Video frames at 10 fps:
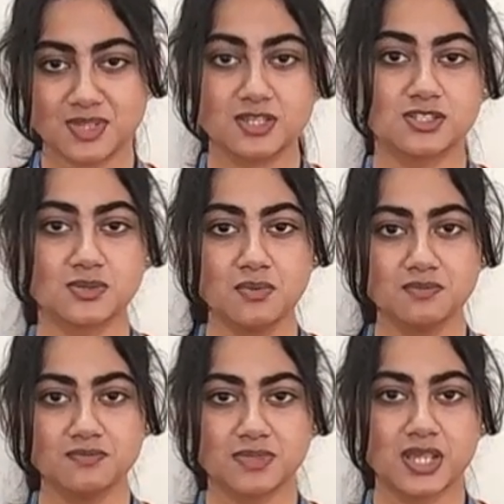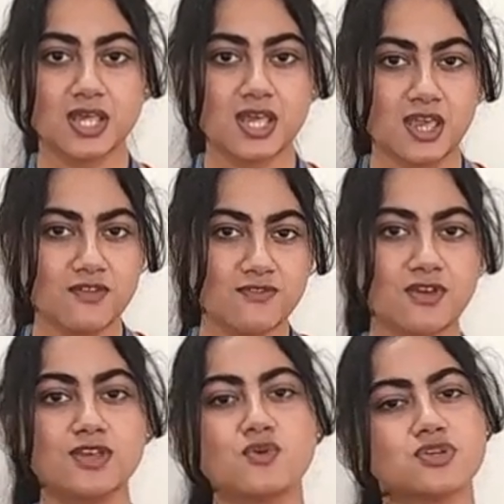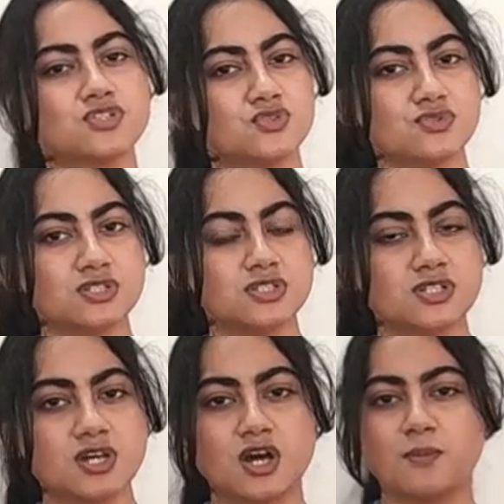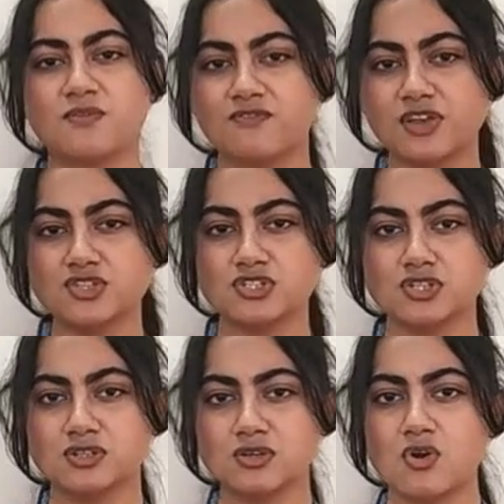So, if you're a student, a professional,